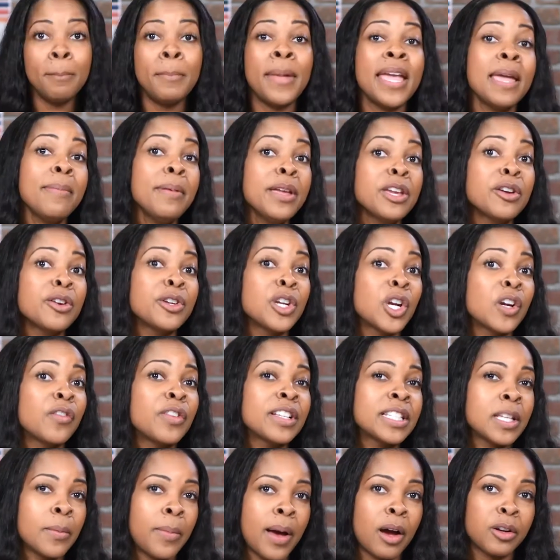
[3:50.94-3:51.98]
Maybe you're
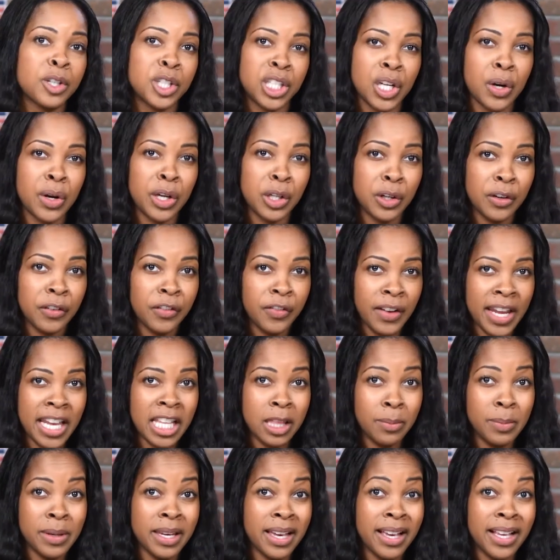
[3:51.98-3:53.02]
nervous about sharing your
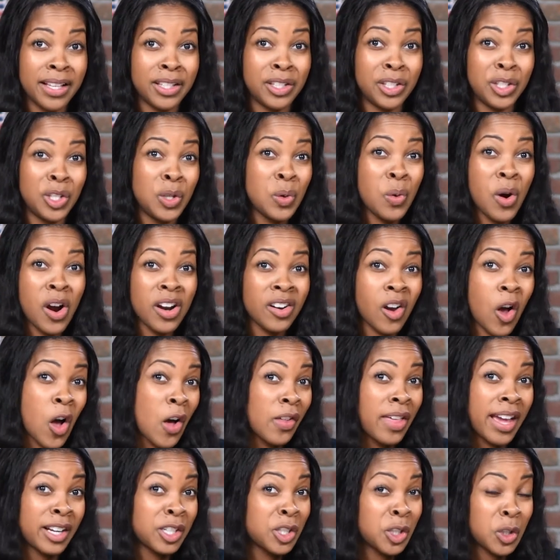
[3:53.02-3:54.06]
faith because you aren't
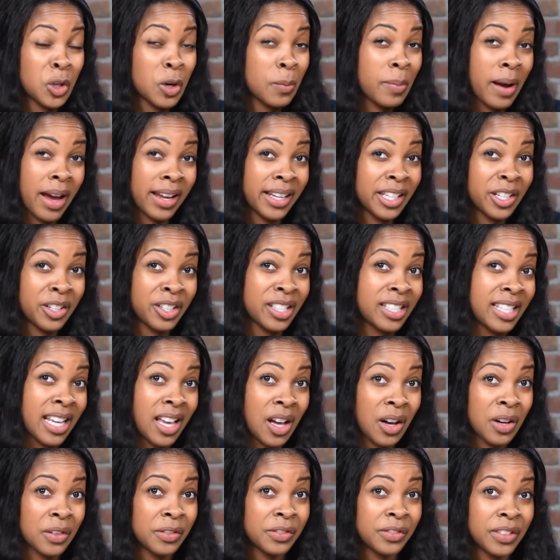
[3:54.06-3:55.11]
all that sure about it
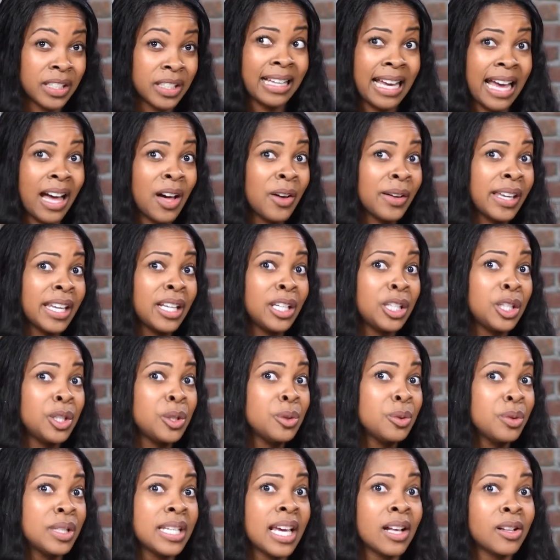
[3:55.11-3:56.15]
yourself. How can
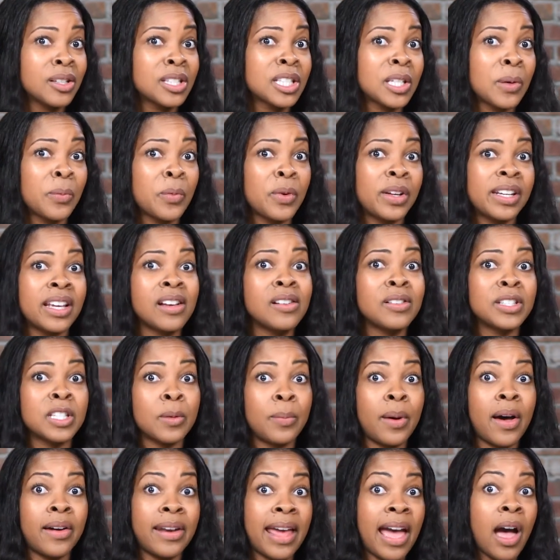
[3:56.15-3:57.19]
you tell someone else
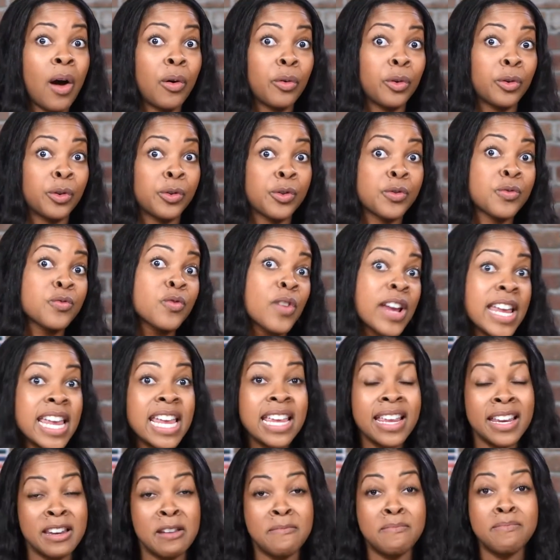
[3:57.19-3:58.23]
about how
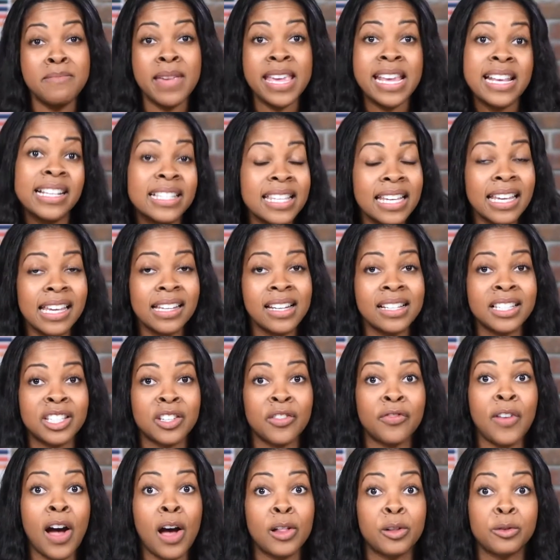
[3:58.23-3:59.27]
great and amazing it is to
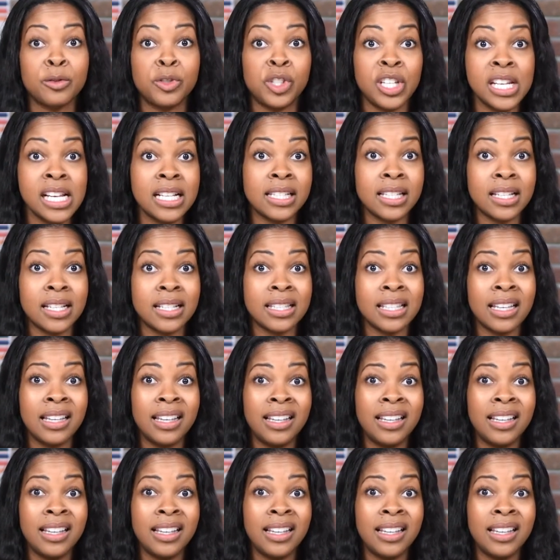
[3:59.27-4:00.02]
follow Jesus